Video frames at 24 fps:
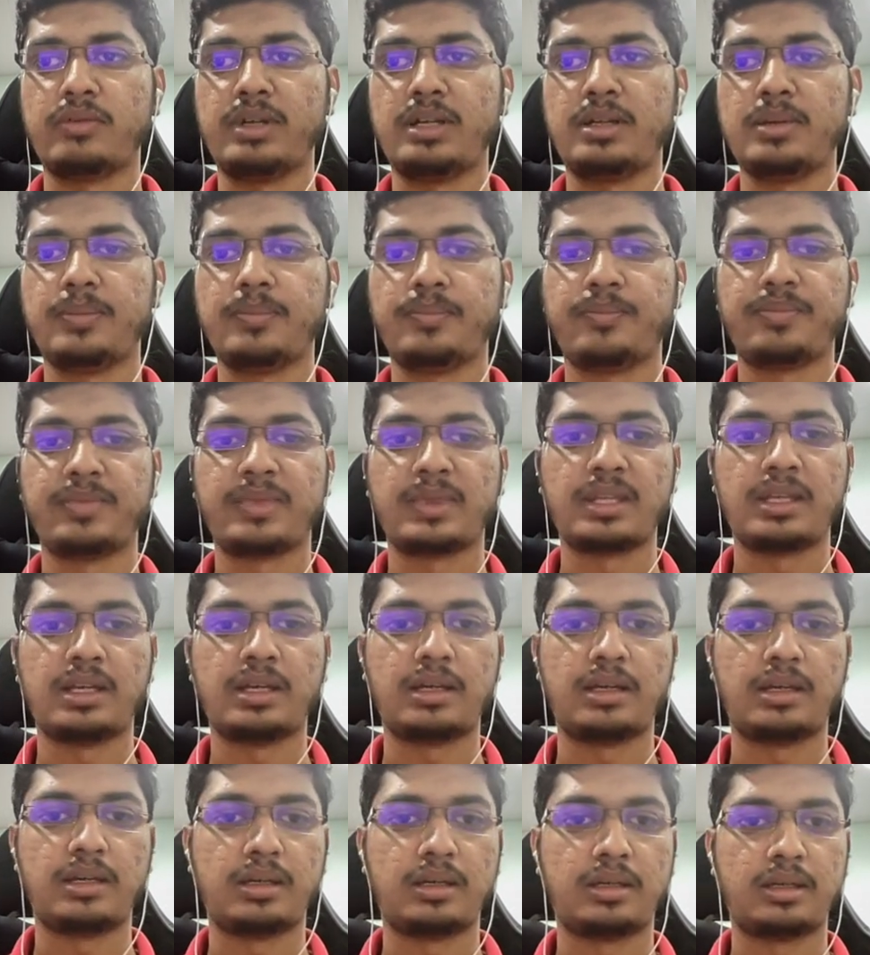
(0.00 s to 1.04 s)
it
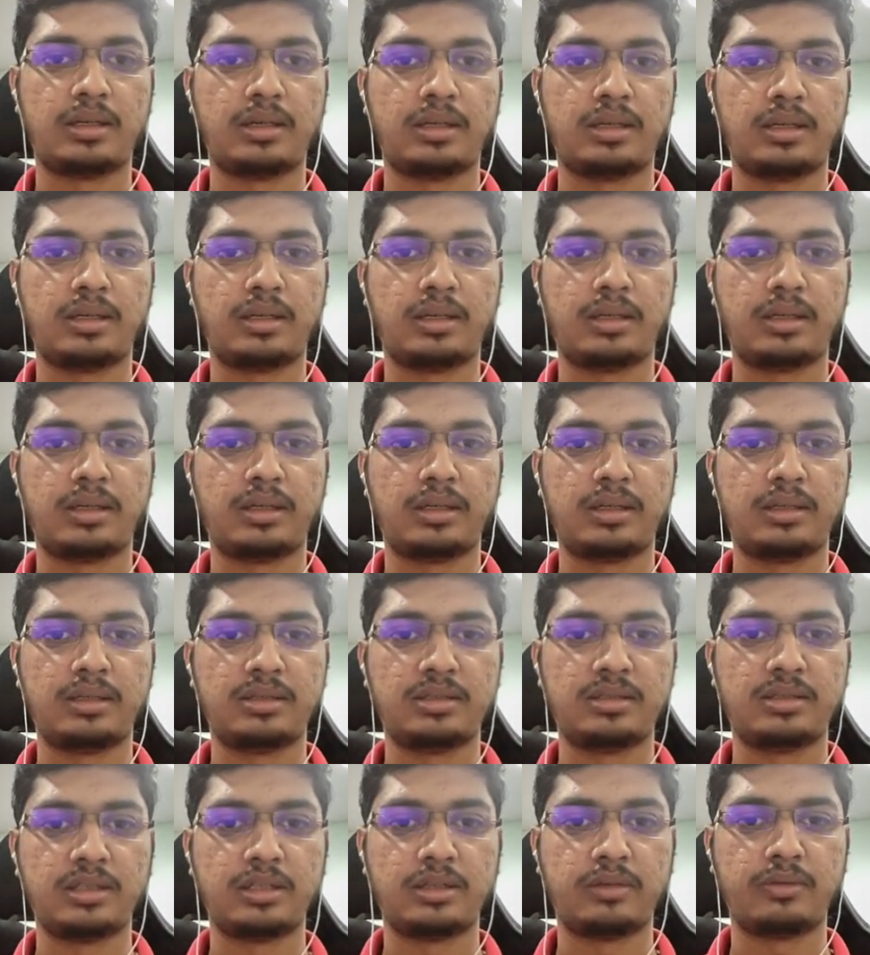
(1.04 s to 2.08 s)
and
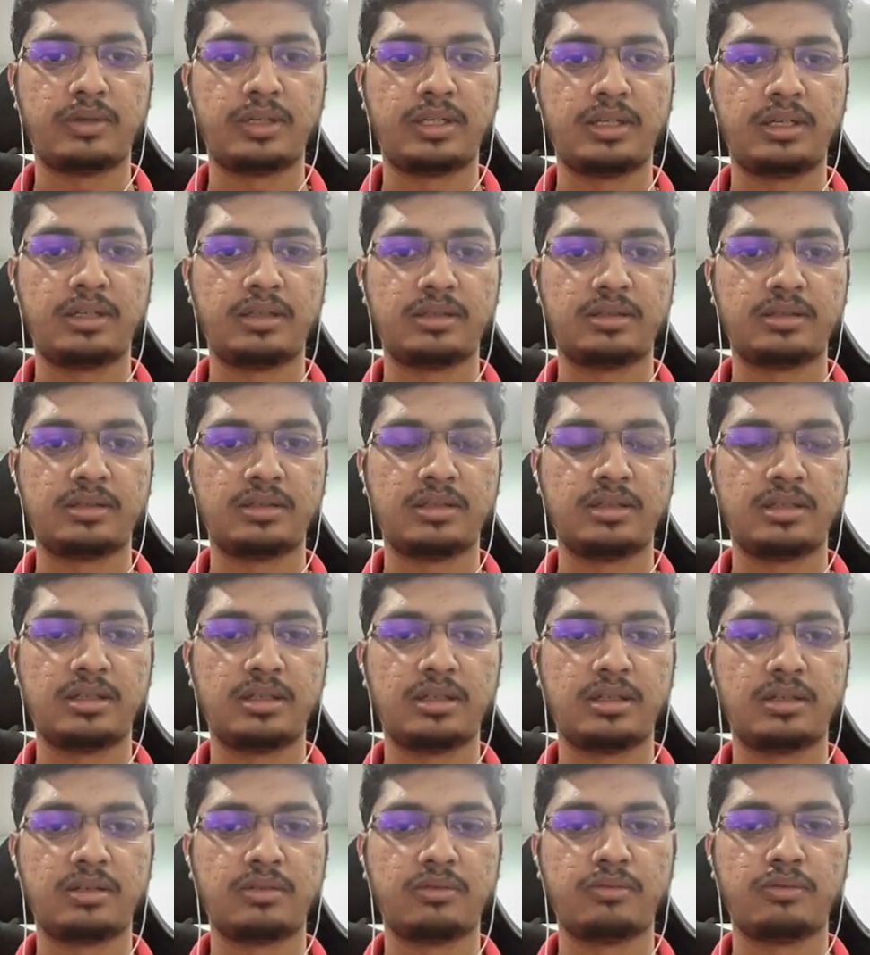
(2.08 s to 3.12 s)
save it
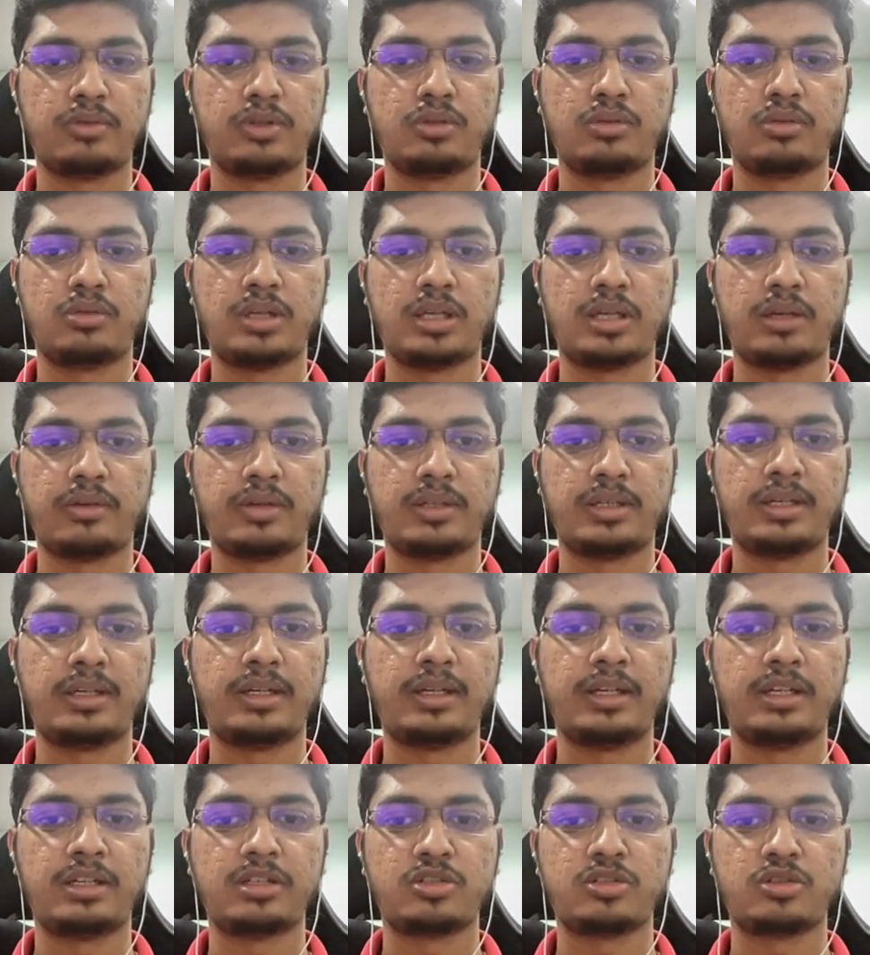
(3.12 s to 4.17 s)
here. We don't have any
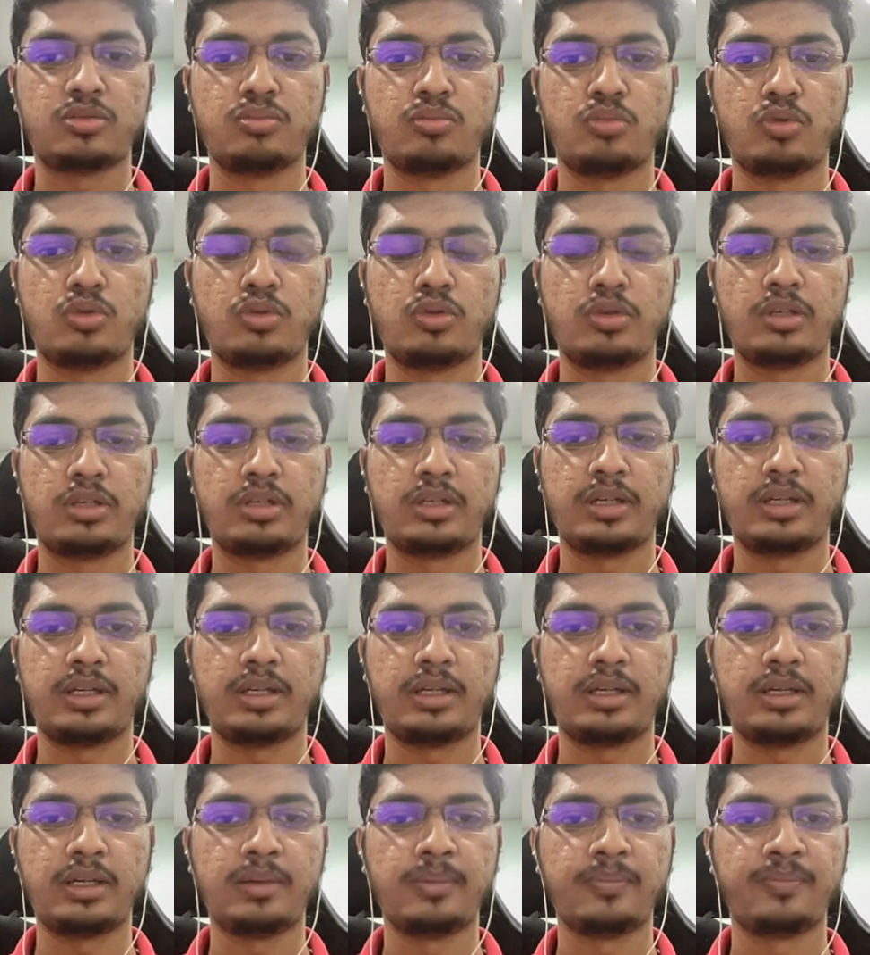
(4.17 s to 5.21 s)
dashboard
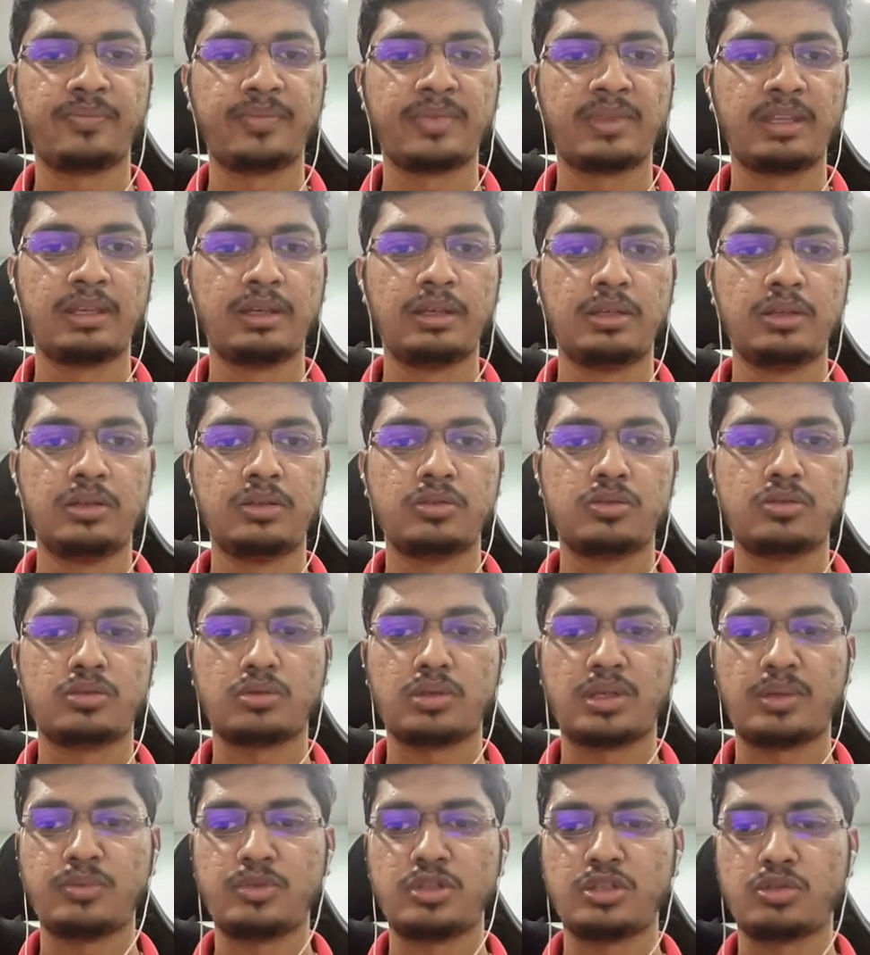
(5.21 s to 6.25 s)
created,
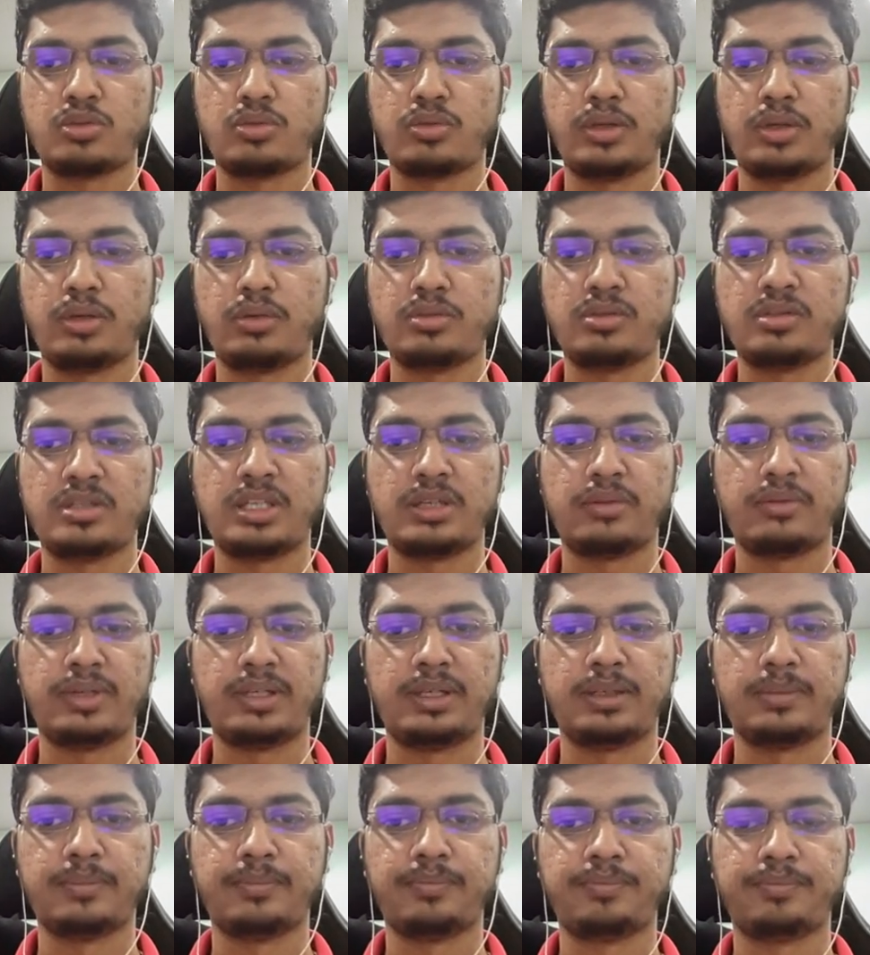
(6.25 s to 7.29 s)
so I'm just going to save it.